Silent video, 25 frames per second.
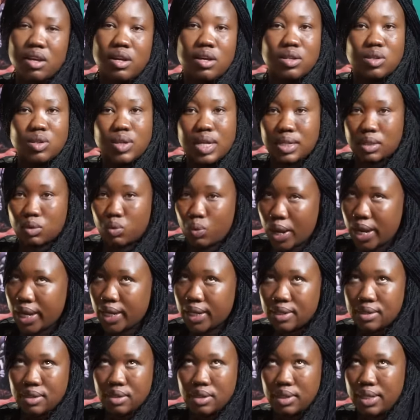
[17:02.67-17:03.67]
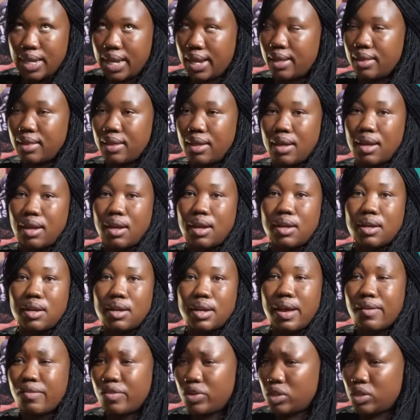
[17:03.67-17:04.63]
So I just went and stayed there. Life